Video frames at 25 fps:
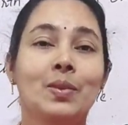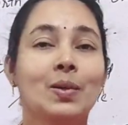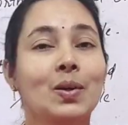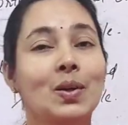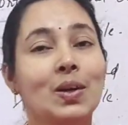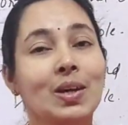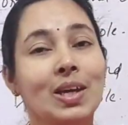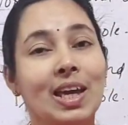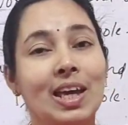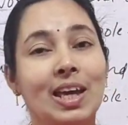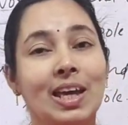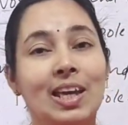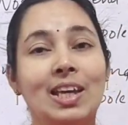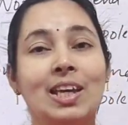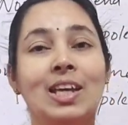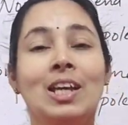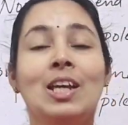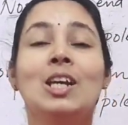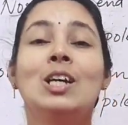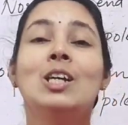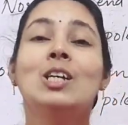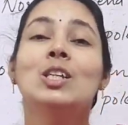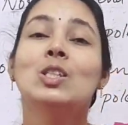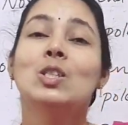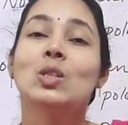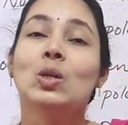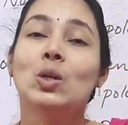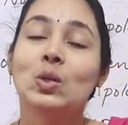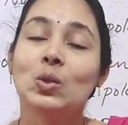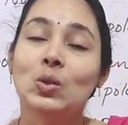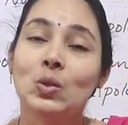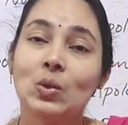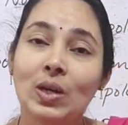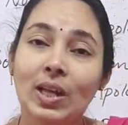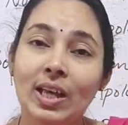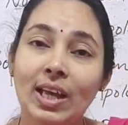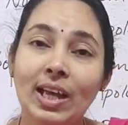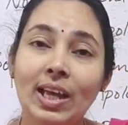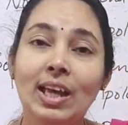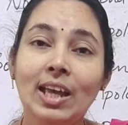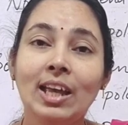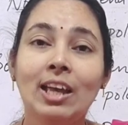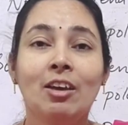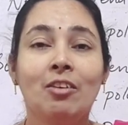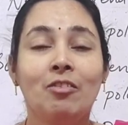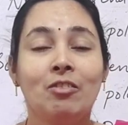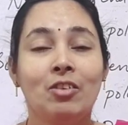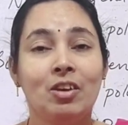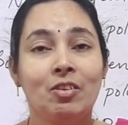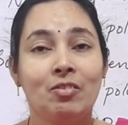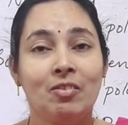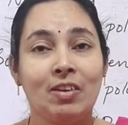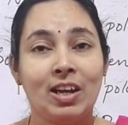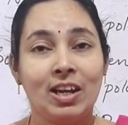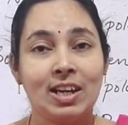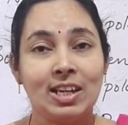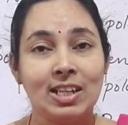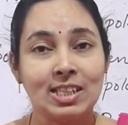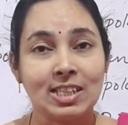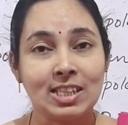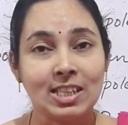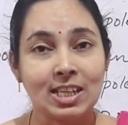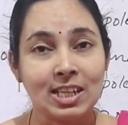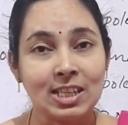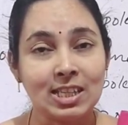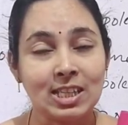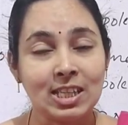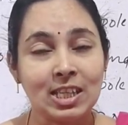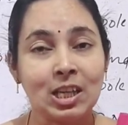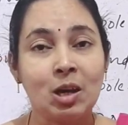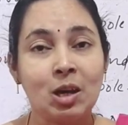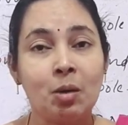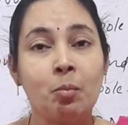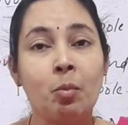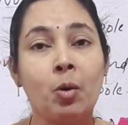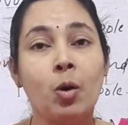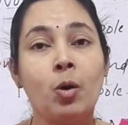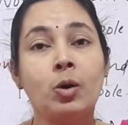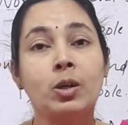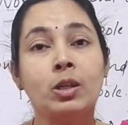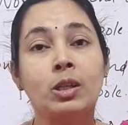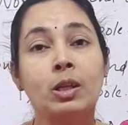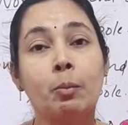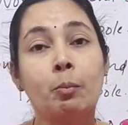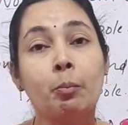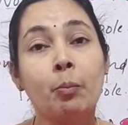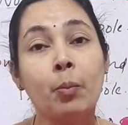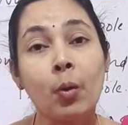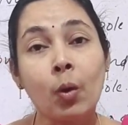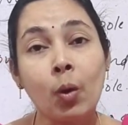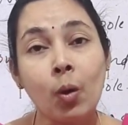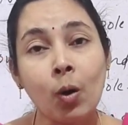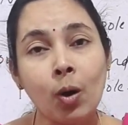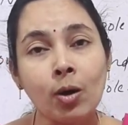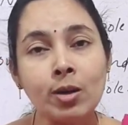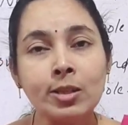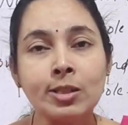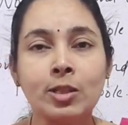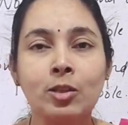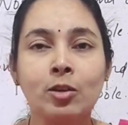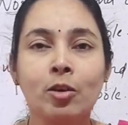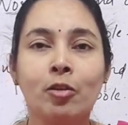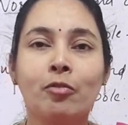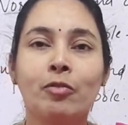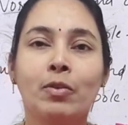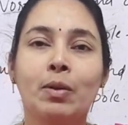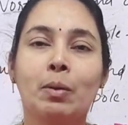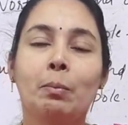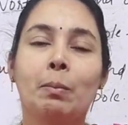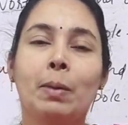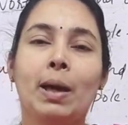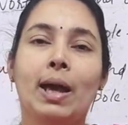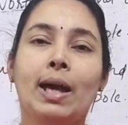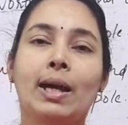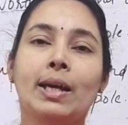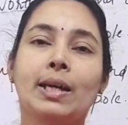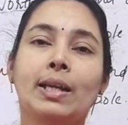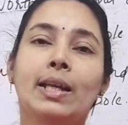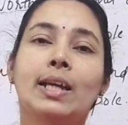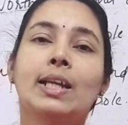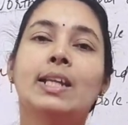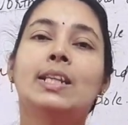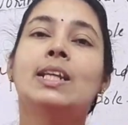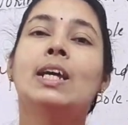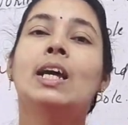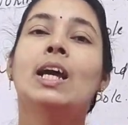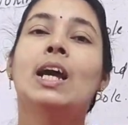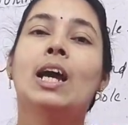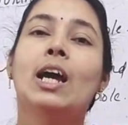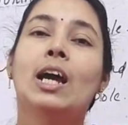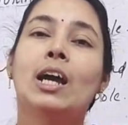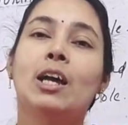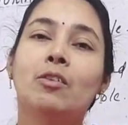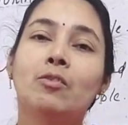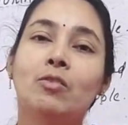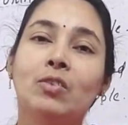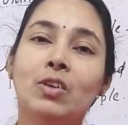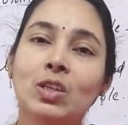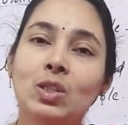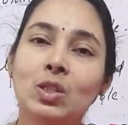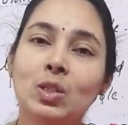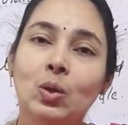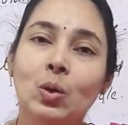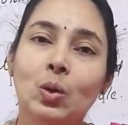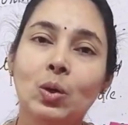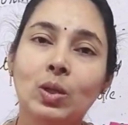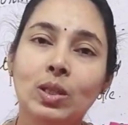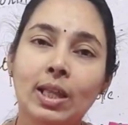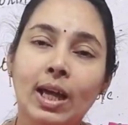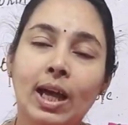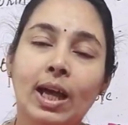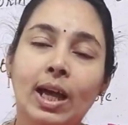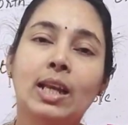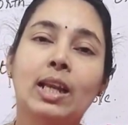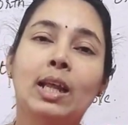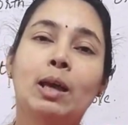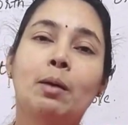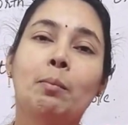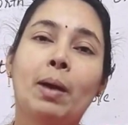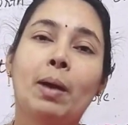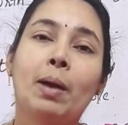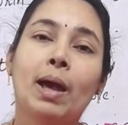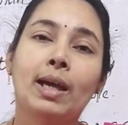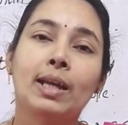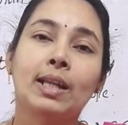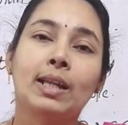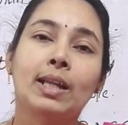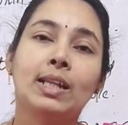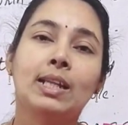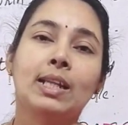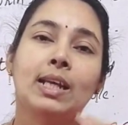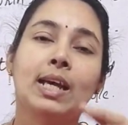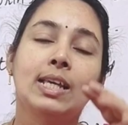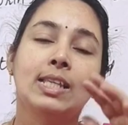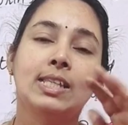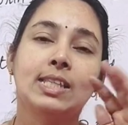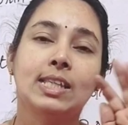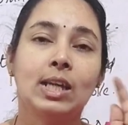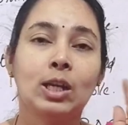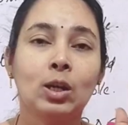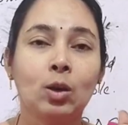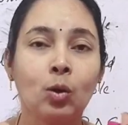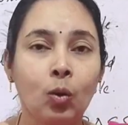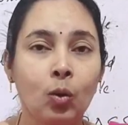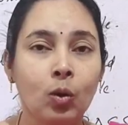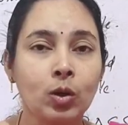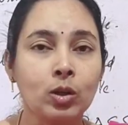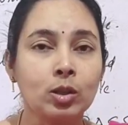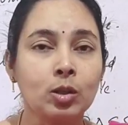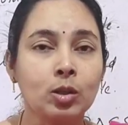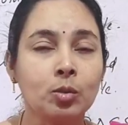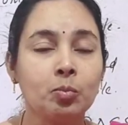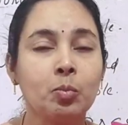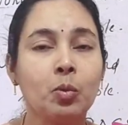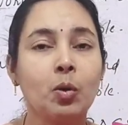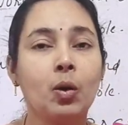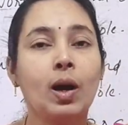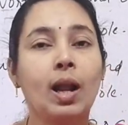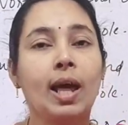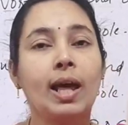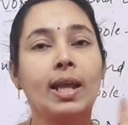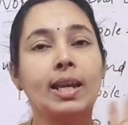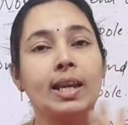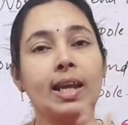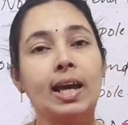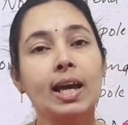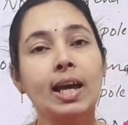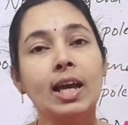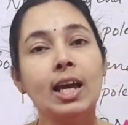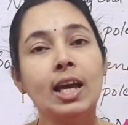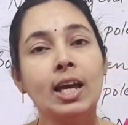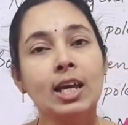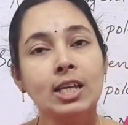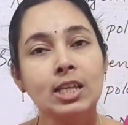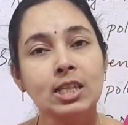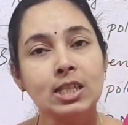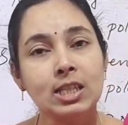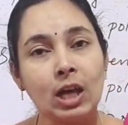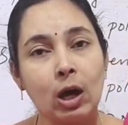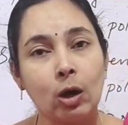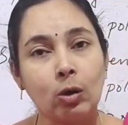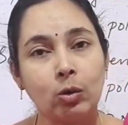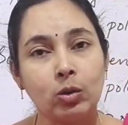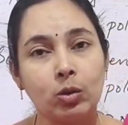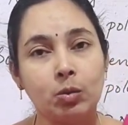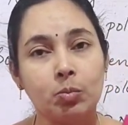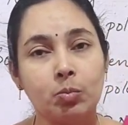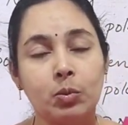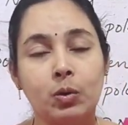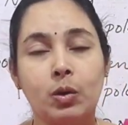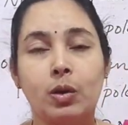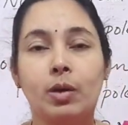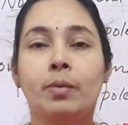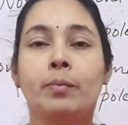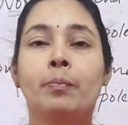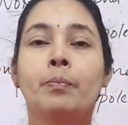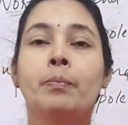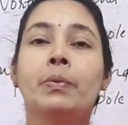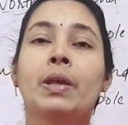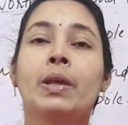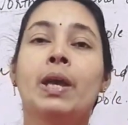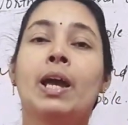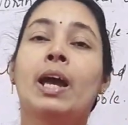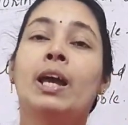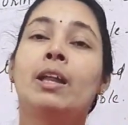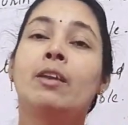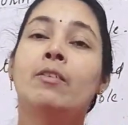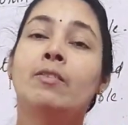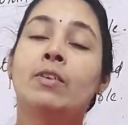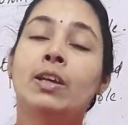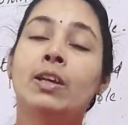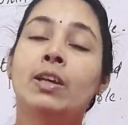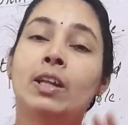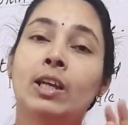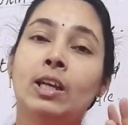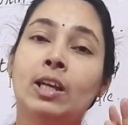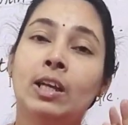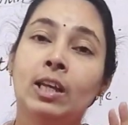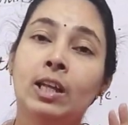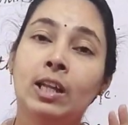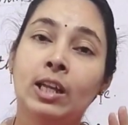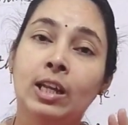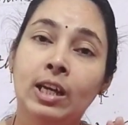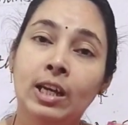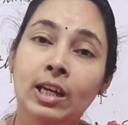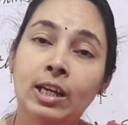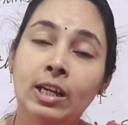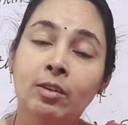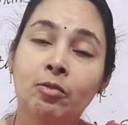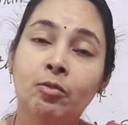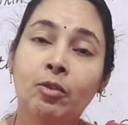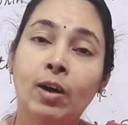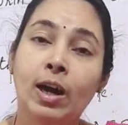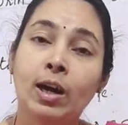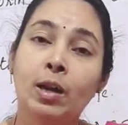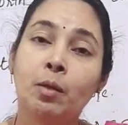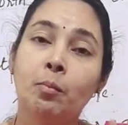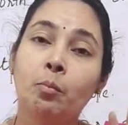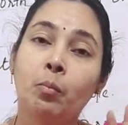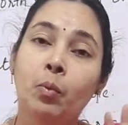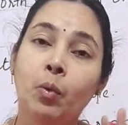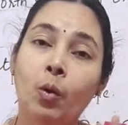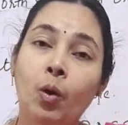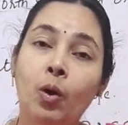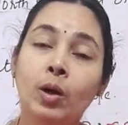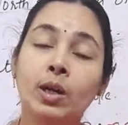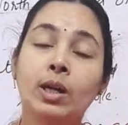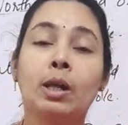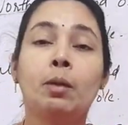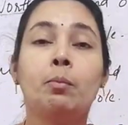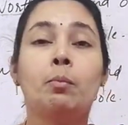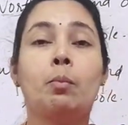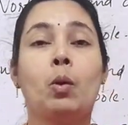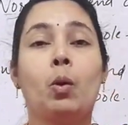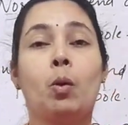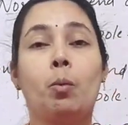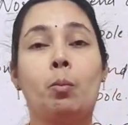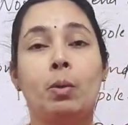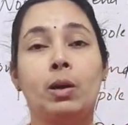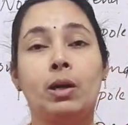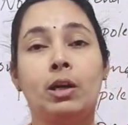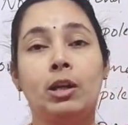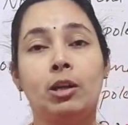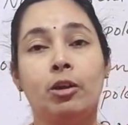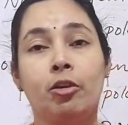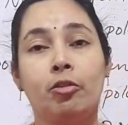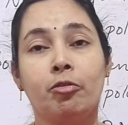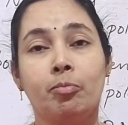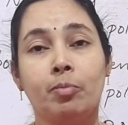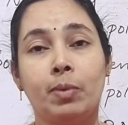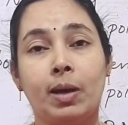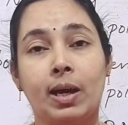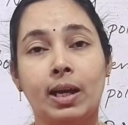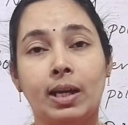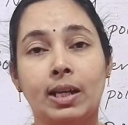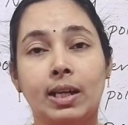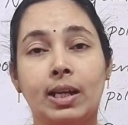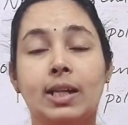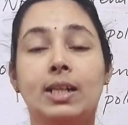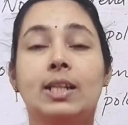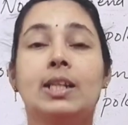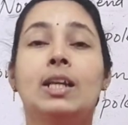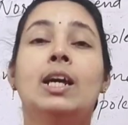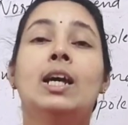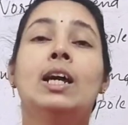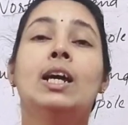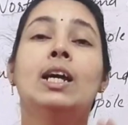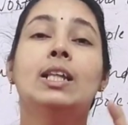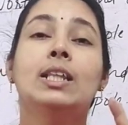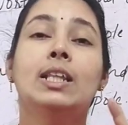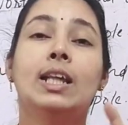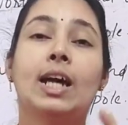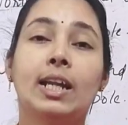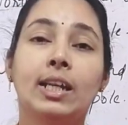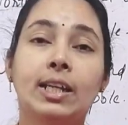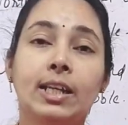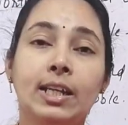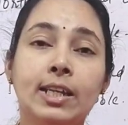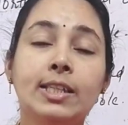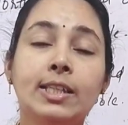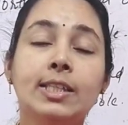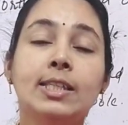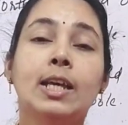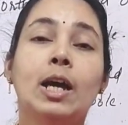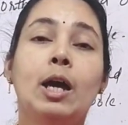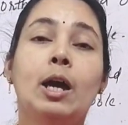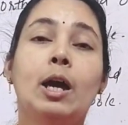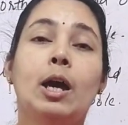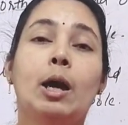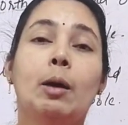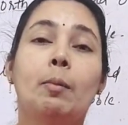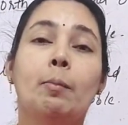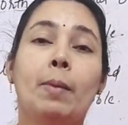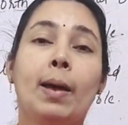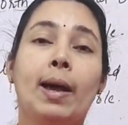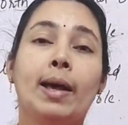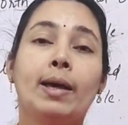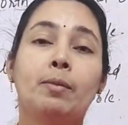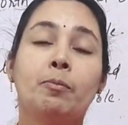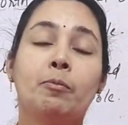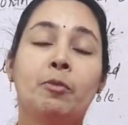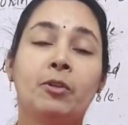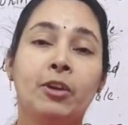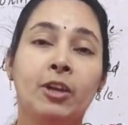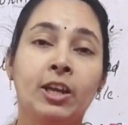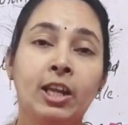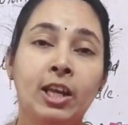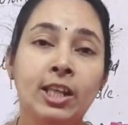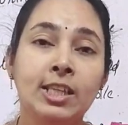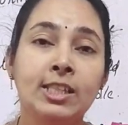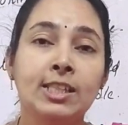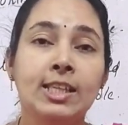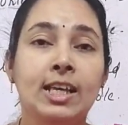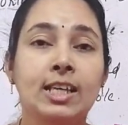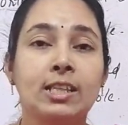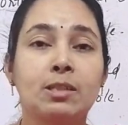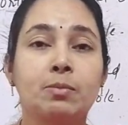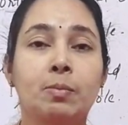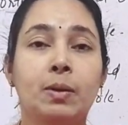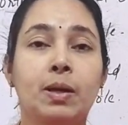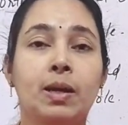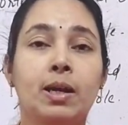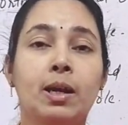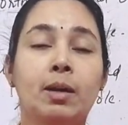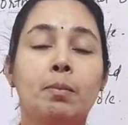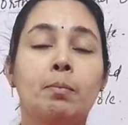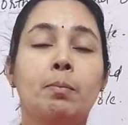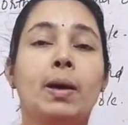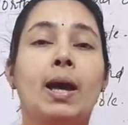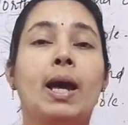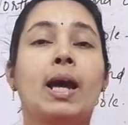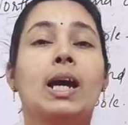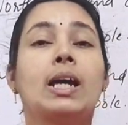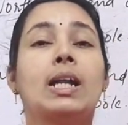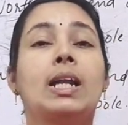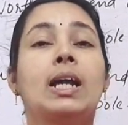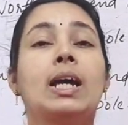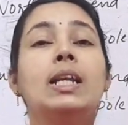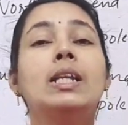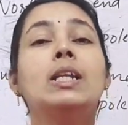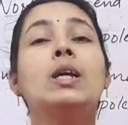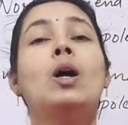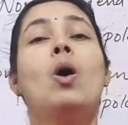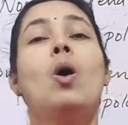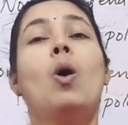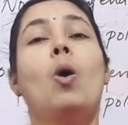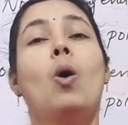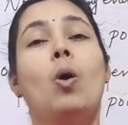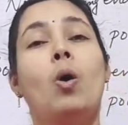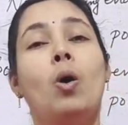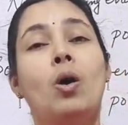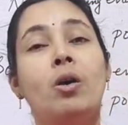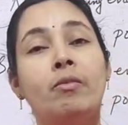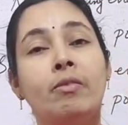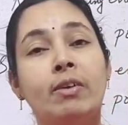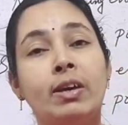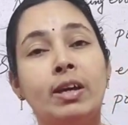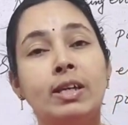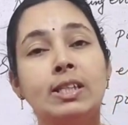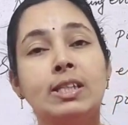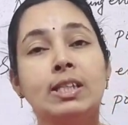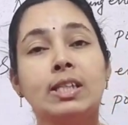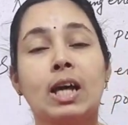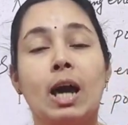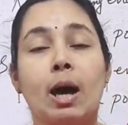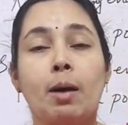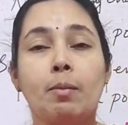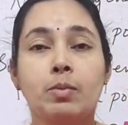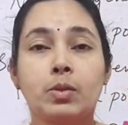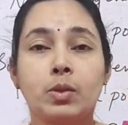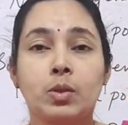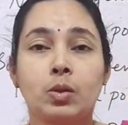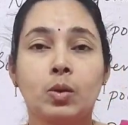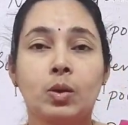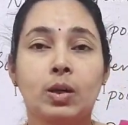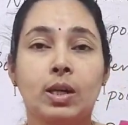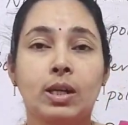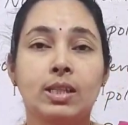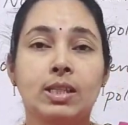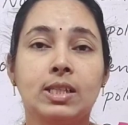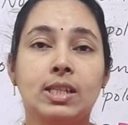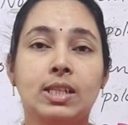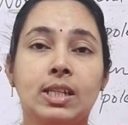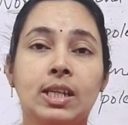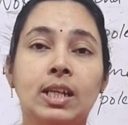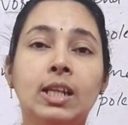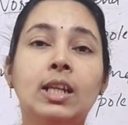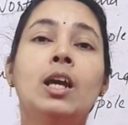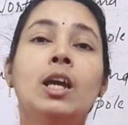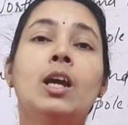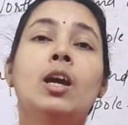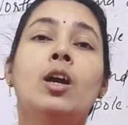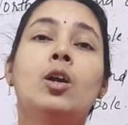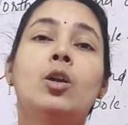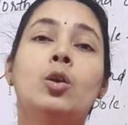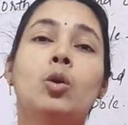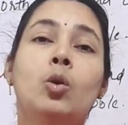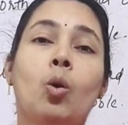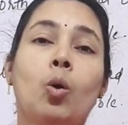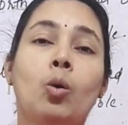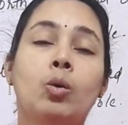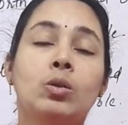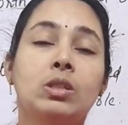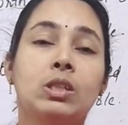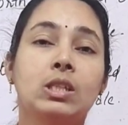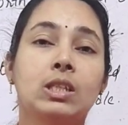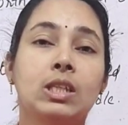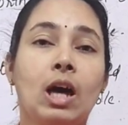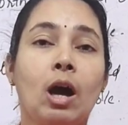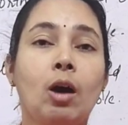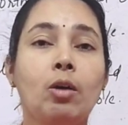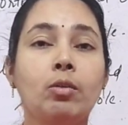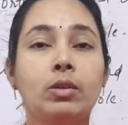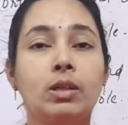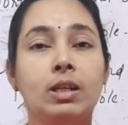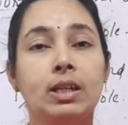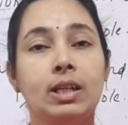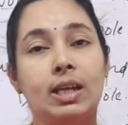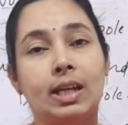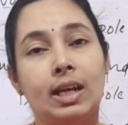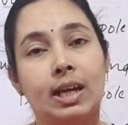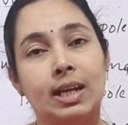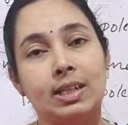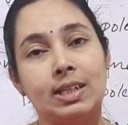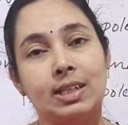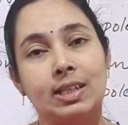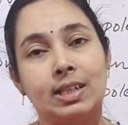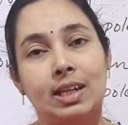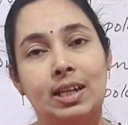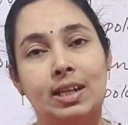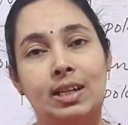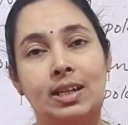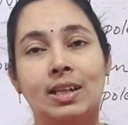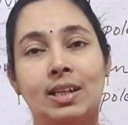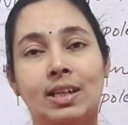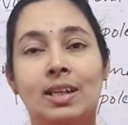Okay. So today we were discussing about the poles of a magnet, and we saw that a magnet has a north pole and a south pole. And we learned one important property of magnet, that is a freely suspended magnet always comes to rest in north-south direction.